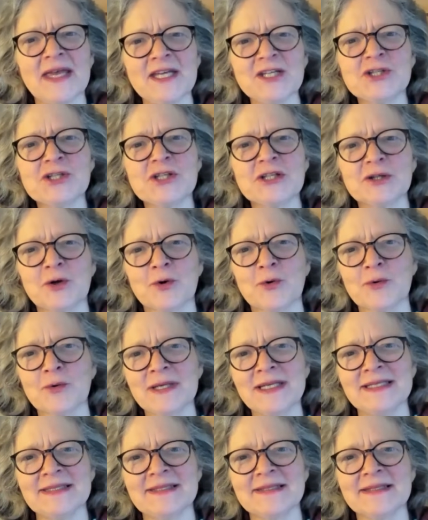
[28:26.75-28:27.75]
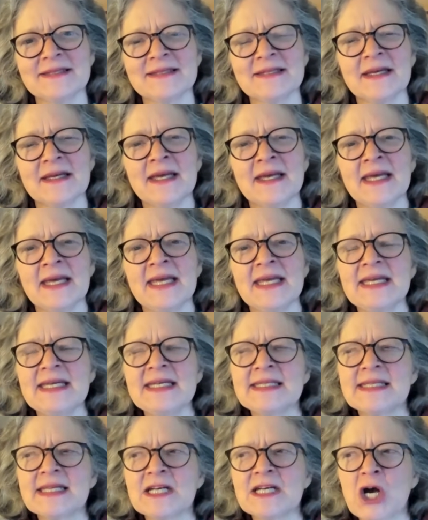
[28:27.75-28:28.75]
ancient Greece
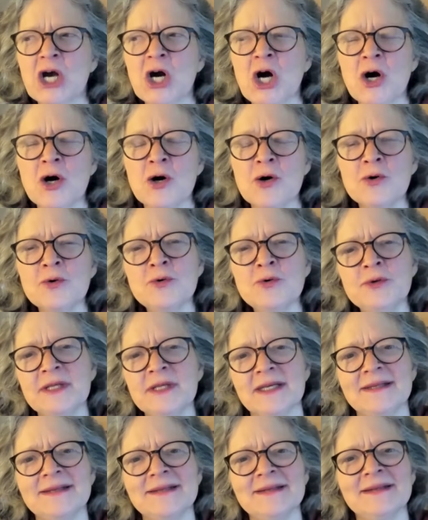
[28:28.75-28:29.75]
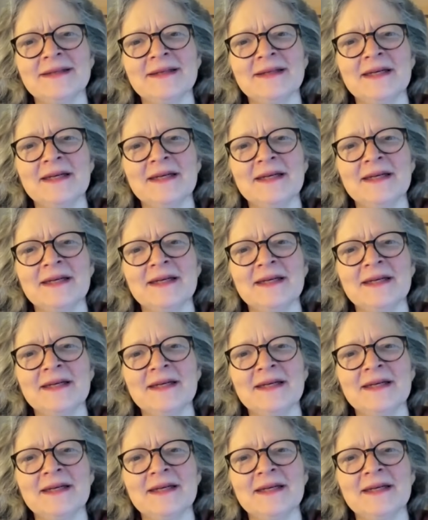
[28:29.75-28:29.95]
is encoded